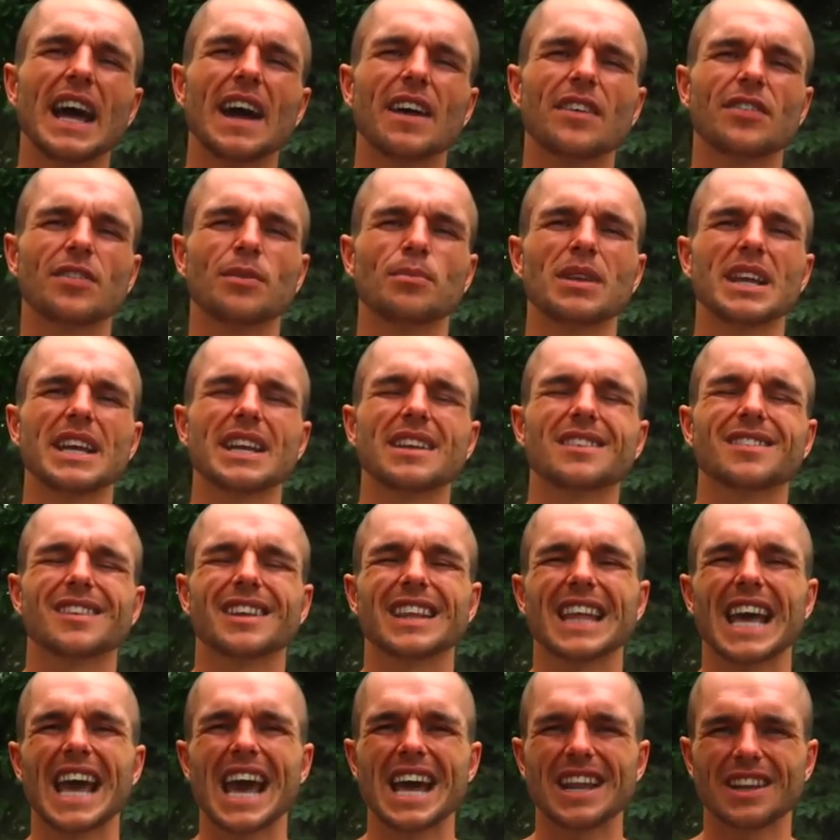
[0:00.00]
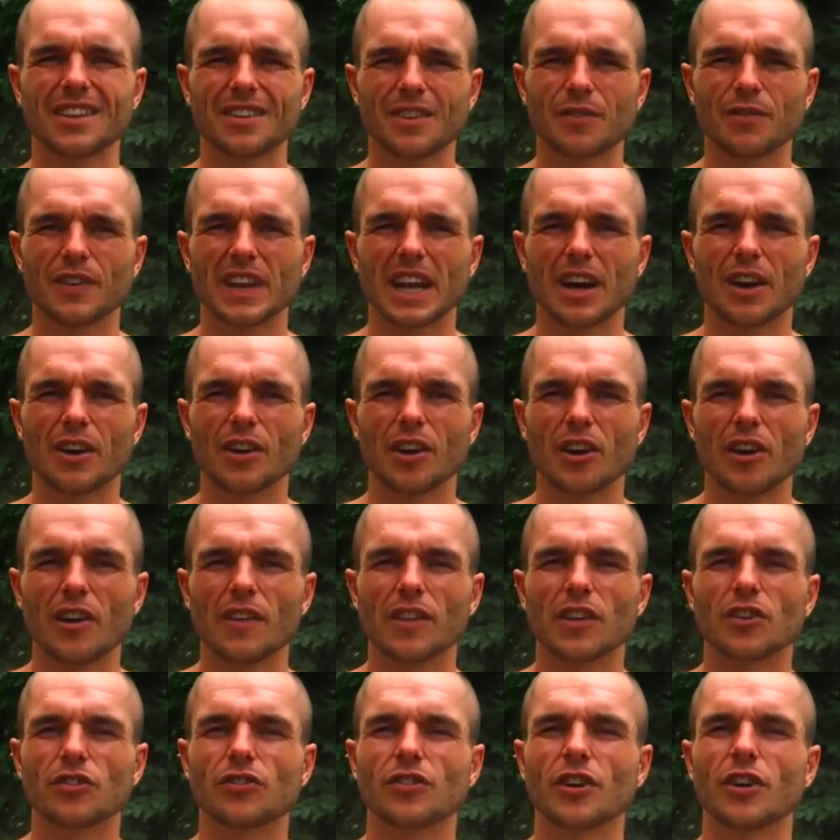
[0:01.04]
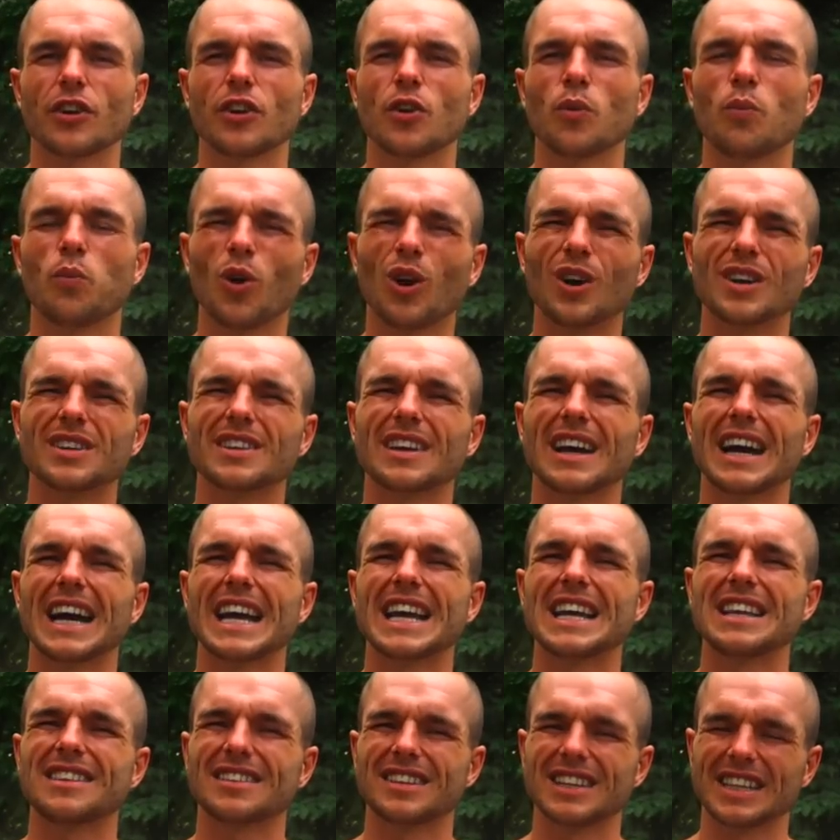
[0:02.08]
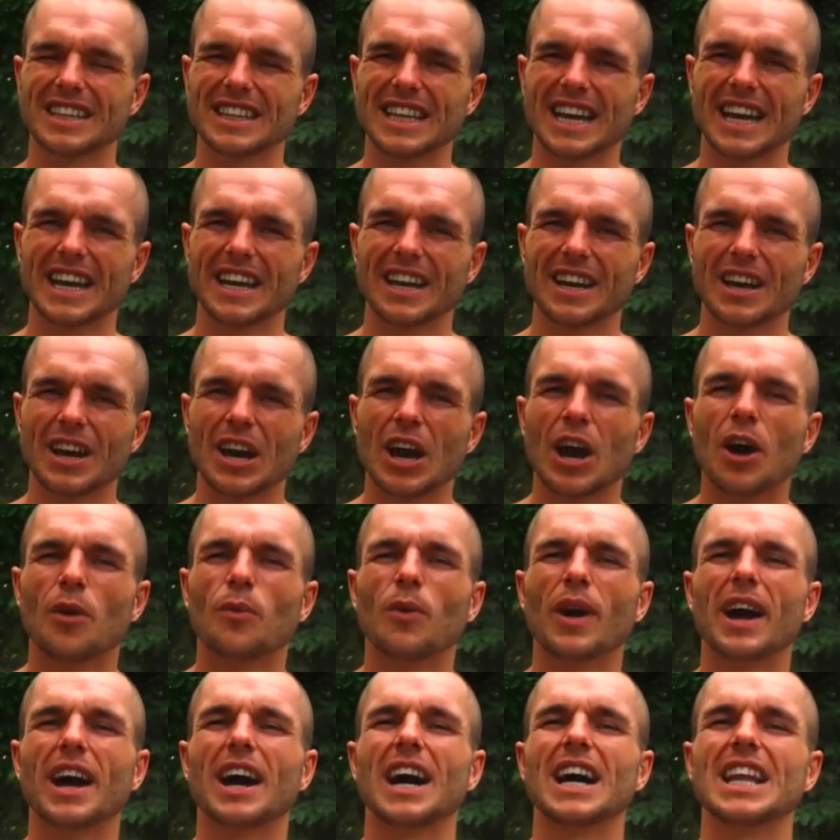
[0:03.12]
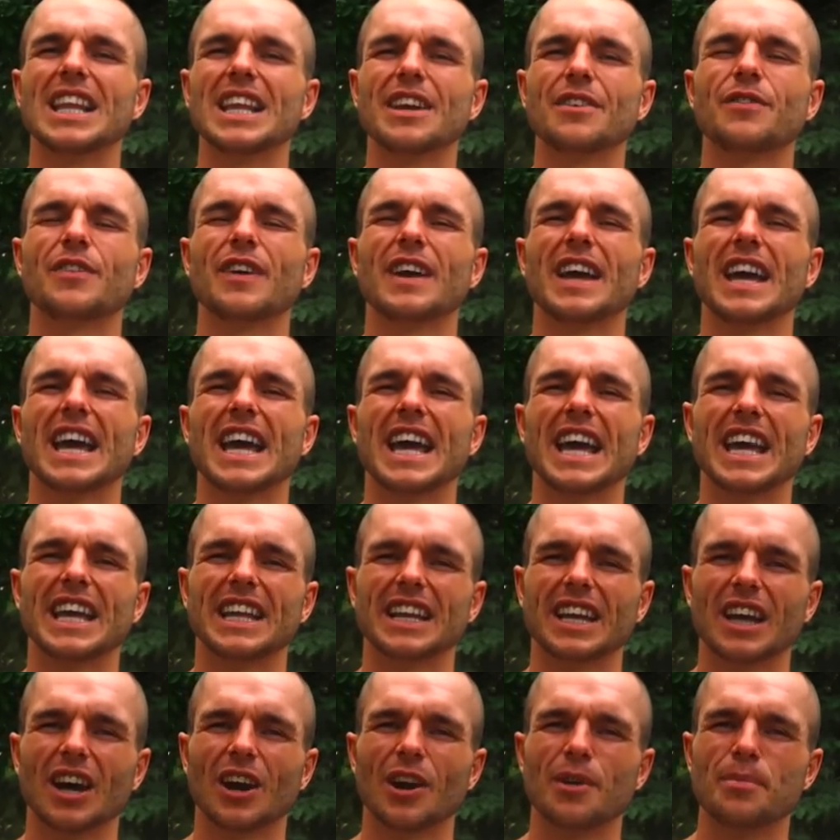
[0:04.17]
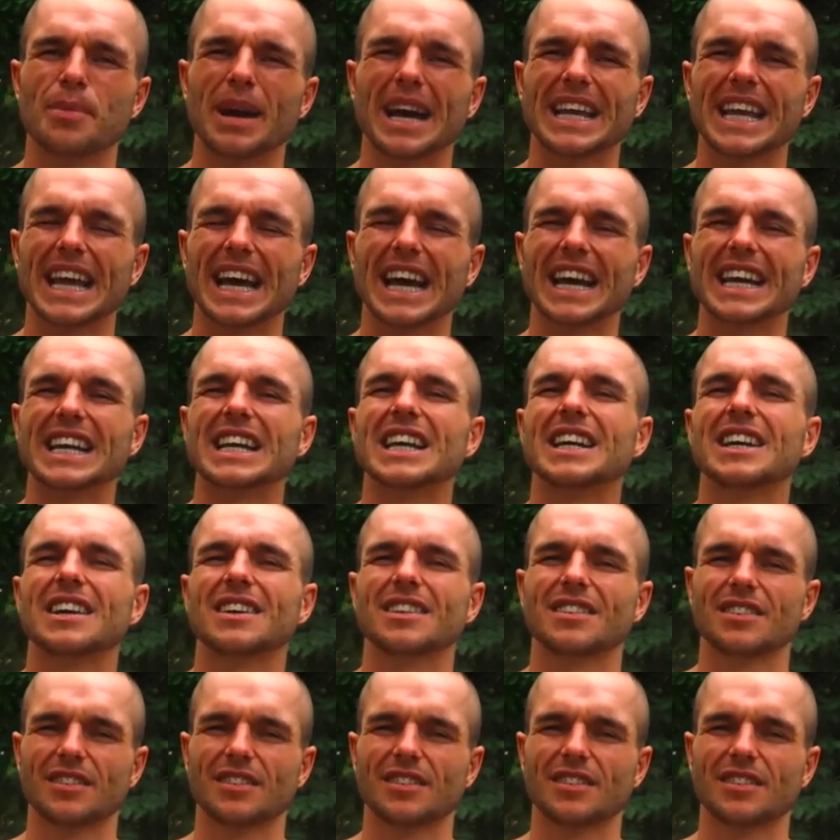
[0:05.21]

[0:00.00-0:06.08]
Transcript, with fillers: and some links at the end of the video that show you what I eat in a day where I live in Koh Phangan,